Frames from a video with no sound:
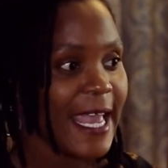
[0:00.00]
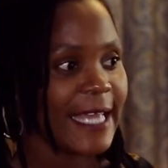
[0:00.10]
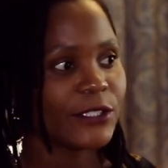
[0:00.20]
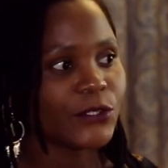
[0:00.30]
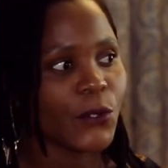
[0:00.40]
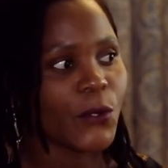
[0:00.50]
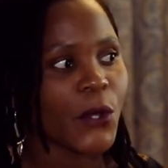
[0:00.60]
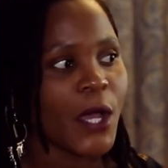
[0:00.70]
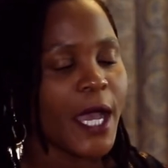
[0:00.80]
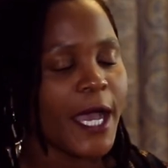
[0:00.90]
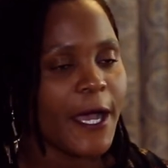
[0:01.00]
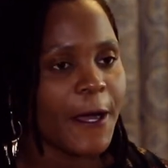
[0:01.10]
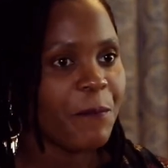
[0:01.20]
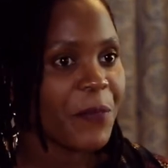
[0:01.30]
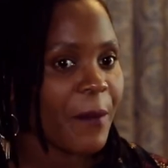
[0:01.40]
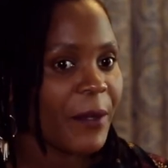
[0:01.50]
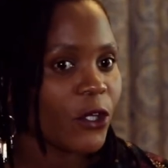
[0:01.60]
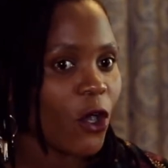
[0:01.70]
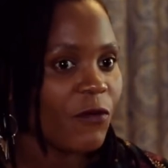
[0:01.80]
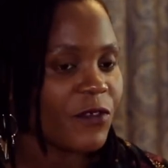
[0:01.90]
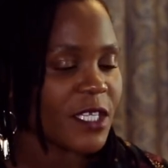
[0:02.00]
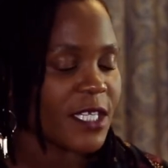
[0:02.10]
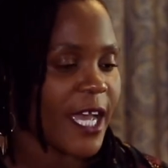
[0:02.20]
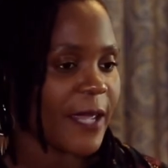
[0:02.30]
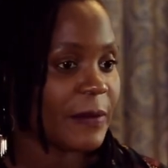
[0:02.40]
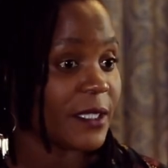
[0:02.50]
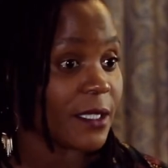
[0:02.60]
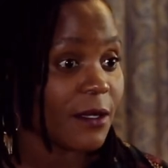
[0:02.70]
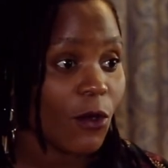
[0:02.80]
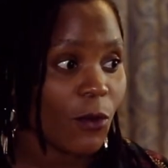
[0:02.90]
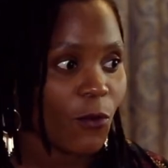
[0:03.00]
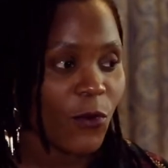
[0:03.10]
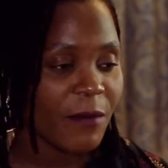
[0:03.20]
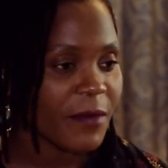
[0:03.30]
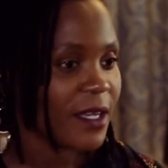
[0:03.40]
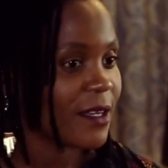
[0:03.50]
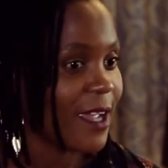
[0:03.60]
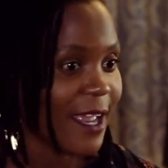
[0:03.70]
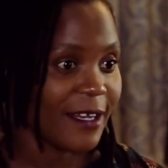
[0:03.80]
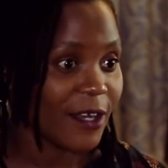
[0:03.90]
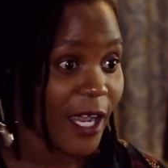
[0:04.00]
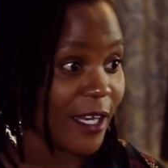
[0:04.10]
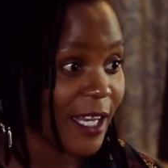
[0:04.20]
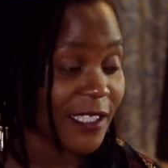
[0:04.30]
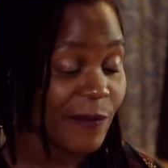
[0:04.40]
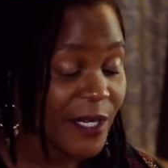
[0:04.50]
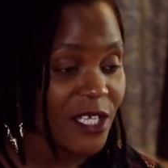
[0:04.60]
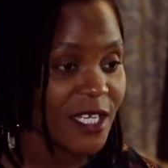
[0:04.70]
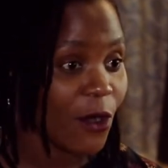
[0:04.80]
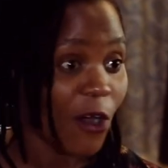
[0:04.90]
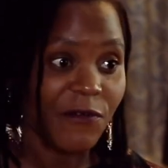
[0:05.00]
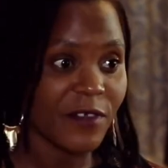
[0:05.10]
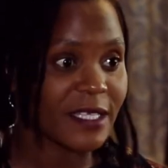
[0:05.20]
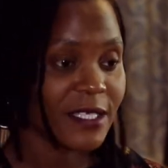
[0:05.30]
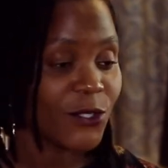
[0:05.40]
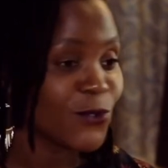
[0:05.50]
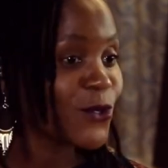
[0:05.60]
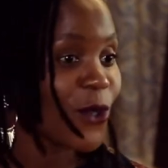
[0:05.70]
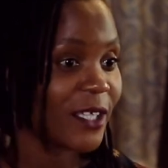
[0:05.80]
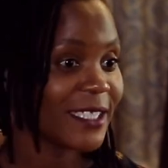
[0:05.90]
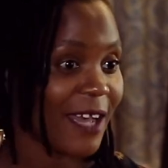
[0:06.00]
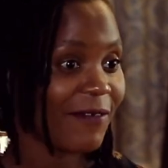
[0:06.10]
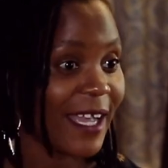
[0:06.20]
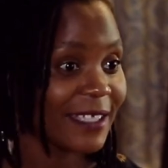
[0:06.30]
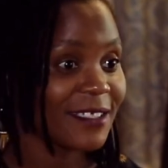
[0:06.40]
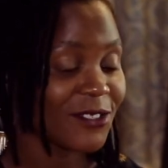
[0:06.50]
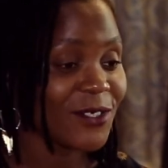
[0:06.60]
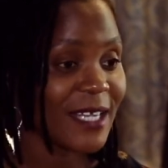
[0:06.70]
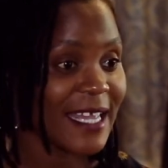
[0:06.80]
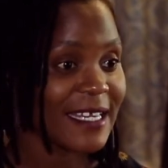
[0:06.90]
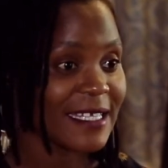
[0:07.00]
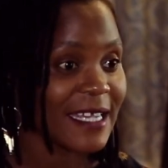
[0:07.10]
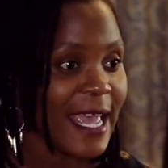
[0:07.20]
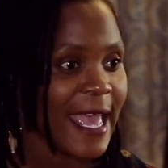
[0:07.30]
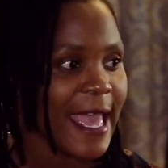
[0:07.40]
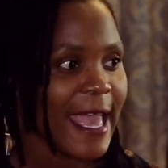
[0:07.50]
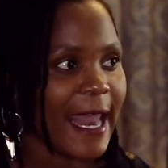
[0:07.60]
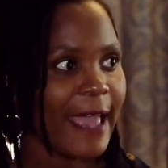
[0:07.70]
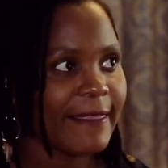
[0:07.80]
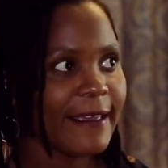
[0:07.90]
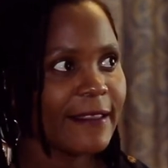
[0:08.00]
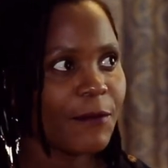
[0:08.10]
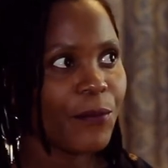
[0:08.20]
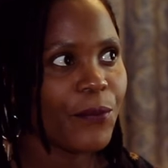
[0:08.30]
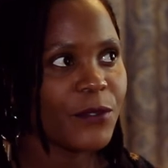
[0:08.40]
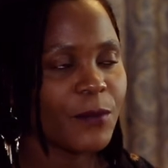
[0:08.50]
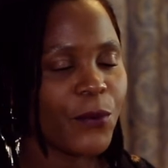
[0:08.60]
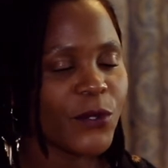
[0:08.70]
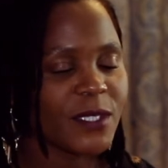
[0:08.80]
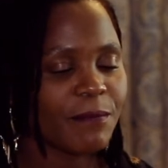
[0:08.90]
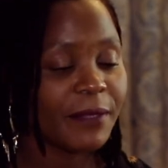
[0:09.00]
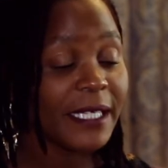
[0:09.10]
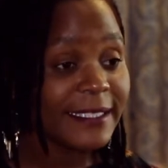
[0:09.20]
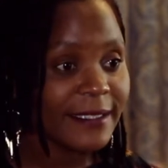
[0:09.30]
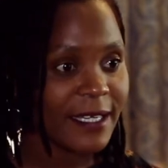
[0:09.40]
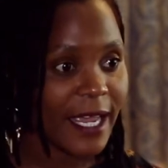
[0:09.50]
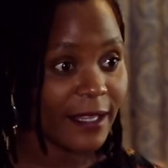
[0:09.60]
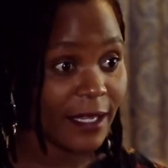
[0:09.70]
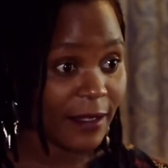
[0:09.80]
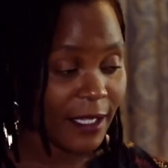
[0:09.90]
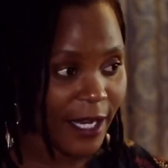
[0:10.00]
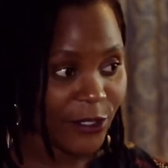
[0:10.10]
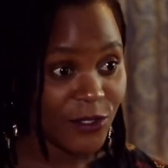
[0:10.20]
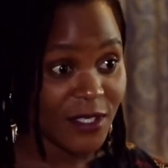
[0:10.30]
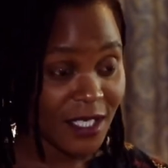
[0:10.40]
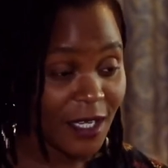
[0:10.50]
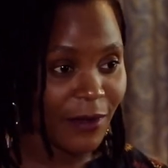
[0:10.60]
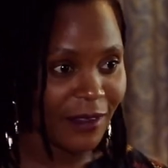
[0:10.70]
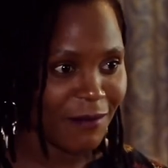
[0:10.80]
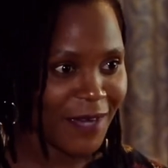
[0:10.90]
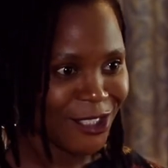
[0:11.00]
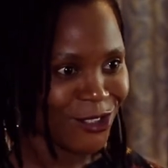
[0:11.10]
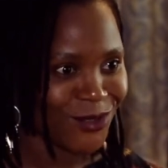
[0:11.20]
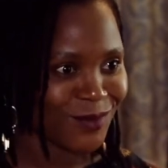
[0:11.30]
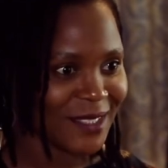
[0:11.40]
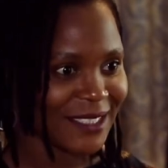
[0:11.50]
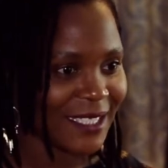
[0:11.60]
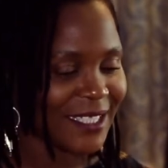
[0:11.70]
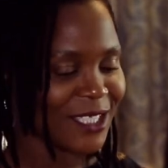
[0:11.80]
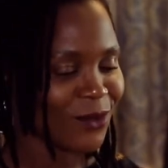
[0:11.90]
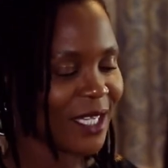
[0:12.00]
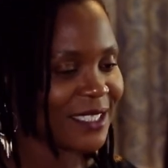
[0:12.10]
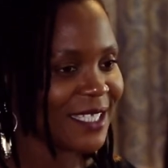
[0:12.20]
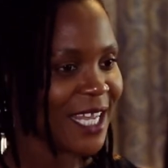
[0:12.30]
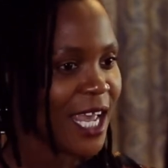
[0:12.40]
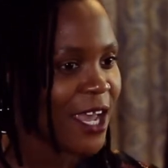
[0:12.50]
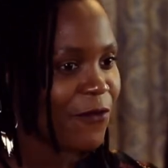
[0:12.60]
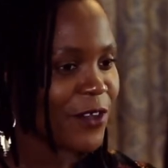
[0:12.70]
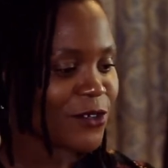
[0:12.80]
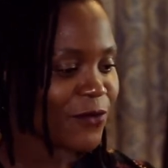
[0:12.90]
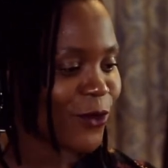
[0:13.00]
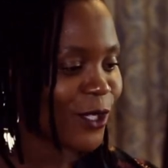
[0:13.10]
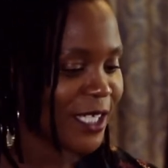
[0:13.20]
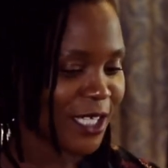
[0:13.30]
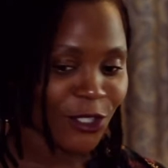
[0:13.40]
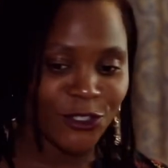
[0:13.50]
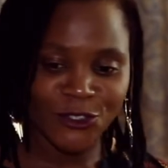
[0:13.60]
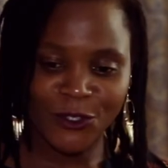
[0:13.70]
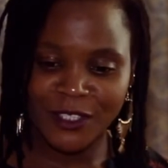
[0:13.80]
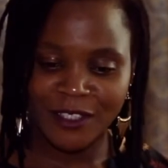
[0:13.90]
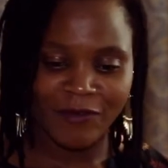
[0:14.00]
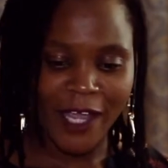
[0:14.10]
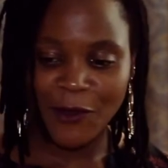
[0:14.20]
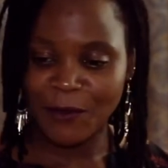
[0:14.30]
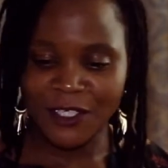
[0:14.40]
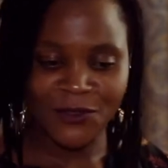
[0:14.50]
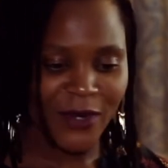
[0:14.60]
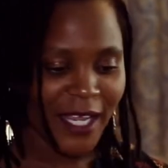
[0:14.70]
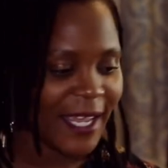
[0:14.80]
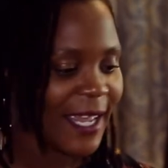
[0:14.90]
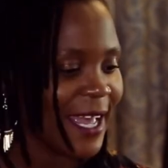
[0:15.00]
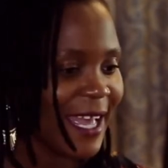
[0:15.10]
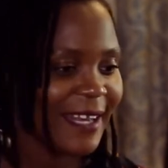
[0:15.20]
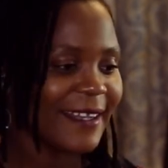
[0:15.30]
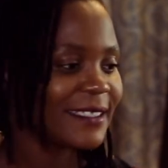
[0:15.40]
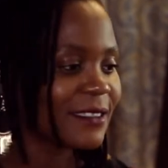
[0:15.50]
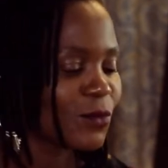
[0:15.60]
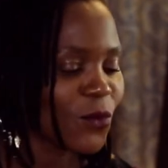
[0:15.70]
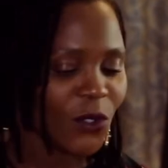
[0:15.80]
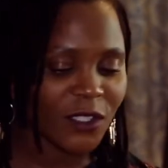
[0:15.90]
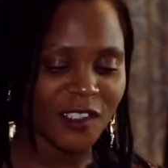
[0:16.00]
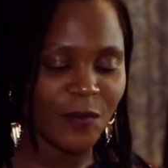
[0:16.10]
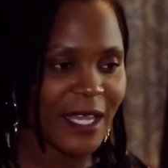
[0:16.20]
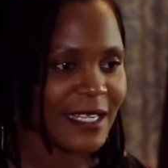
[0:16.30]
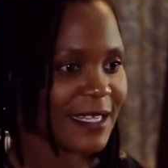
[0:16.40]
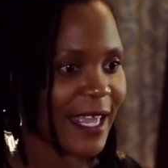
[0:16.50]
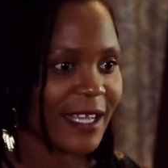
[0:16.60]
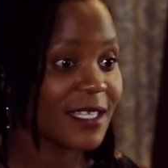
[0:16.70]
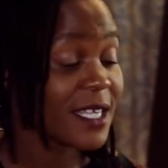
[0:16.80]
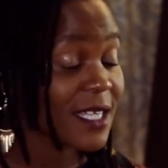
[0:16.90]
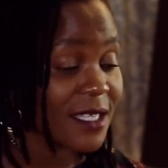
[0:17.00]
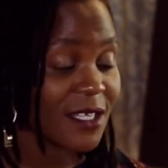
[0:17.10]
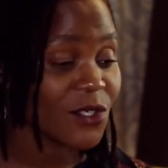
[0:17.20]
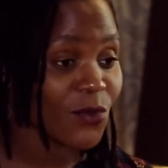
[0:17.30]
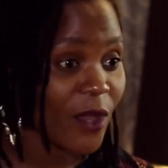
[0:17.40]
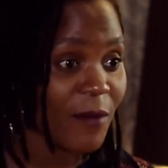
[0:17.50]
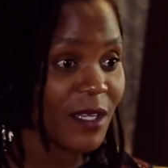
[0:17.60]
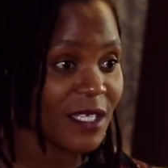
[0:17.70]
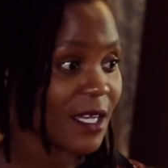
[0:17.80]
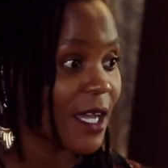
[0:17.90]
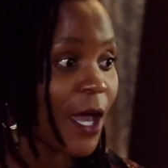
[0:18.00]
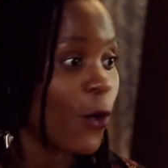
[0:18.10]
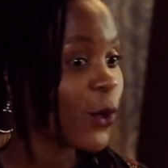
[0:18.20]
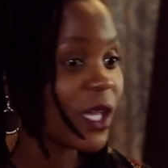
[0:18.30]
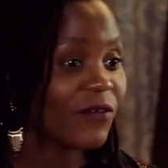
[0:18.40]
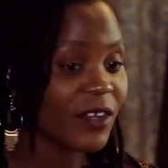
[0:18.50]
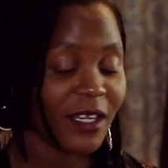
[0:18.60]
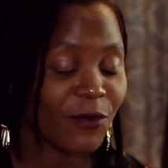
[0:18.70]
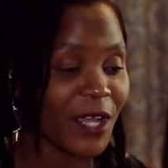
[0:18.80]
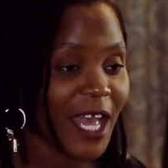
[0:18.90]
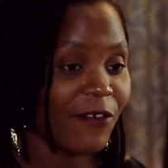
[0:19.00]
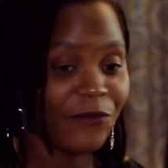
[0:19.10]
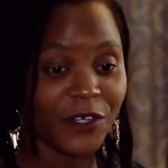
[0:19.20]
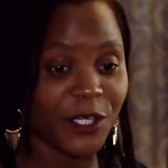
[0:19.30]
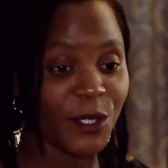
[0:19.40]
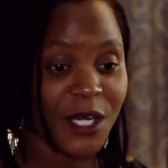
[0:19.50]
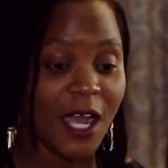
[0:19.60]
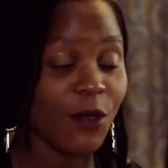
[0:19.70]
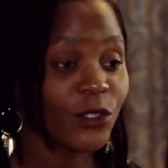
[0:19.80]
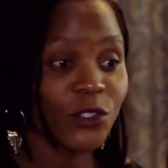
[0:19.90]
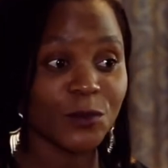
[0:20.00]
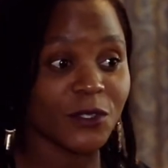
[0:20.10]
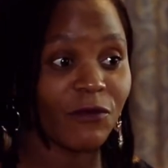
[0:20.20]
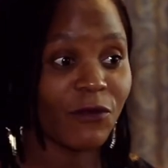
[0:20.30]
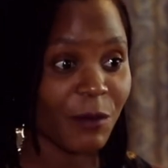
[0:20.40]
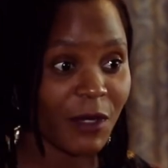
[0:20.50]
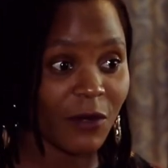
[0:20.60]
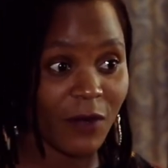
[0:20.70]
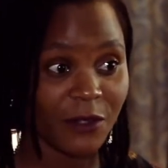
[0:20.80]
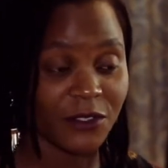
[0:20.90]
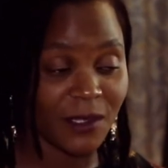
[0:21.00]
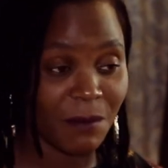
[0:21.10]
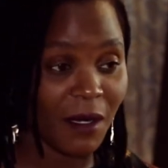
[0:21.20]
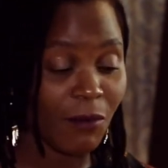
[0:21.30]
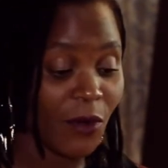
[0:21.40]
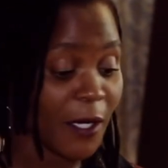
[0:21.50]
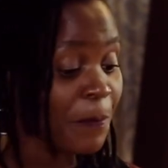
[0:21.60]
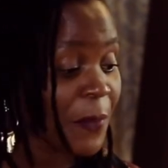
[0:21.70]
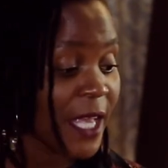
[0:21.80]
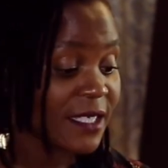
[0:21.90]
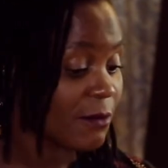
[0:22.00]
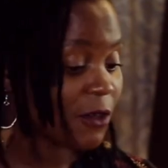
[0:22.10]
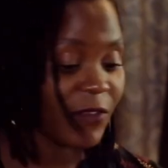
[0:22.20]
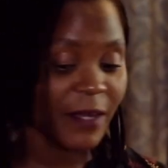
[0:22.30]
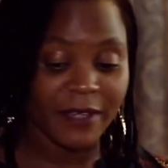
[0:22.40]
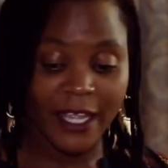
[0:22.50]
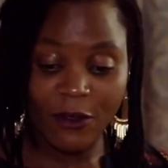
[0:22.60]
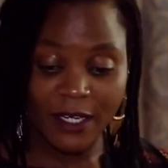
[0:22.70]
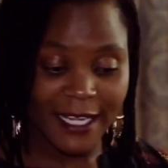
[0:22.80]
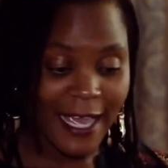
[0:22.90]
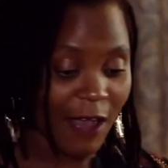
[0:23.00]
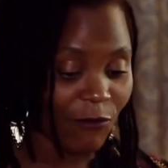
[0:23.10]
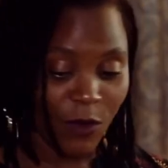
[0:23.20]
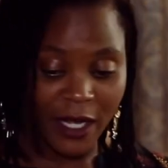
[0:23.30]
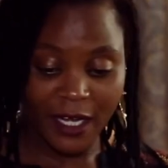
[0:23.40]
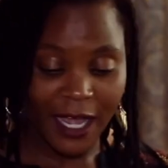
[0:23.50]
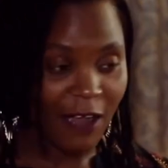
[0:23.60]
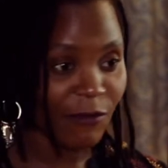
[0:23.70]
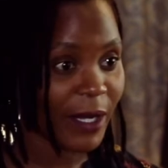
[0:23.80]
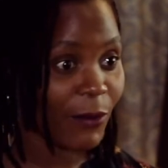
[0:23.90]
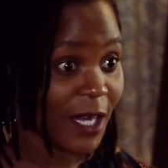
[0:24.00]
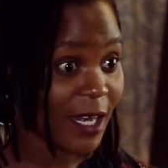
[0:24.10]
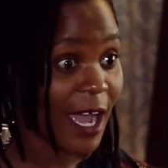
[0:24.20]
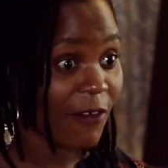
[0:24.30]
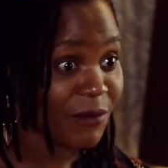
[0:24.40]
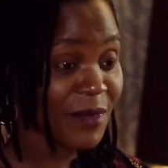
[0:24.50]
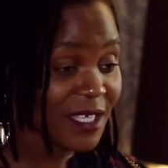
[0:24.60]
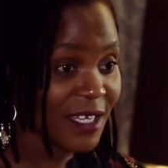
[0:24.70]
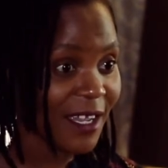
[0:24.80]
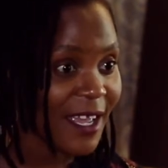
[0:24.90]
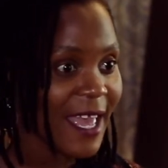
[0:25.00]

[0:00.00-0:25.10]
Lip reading: And so, but oftentimes women and especially orphans do not have access to land. And I think the possibility that I could see with the mushrooms is that this was, first of all, in a controlled environment where in a small space like a 16 square meter, or even we have now groups of women around Zimbabwe, some of them, they only have 1.5 by 1.5 meter.